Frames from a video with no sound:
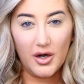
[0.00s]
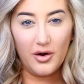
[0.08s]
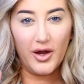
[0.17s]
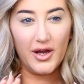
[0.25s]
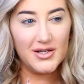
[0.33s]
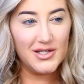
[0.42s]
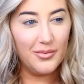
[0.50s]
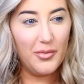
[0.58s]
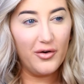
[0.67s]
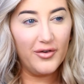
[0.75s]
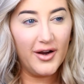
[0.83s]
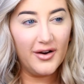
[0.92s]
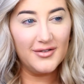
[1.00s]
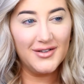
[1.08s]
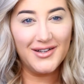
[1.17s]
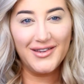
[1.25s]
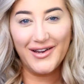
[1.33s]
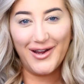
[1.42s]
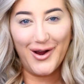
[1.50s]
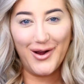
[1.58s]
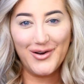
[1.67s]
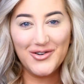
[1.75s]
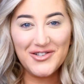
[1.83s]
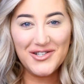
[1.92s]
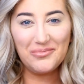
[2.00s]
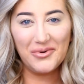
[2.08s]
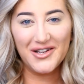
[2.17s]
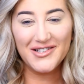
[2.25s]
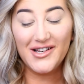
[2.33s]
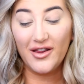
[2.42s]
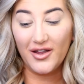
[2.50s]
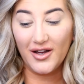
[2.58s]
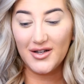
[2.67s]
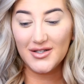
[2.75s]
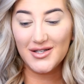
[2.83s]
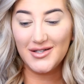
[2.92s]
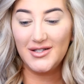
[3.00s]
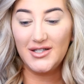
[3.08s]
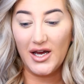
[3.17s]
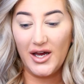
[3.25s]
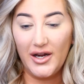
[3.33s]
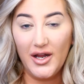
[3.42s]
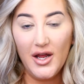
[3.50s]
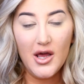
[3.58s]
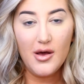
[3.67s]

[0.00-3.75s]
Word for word: Okay, so I'm over here looking like a ghost because nothing else is done,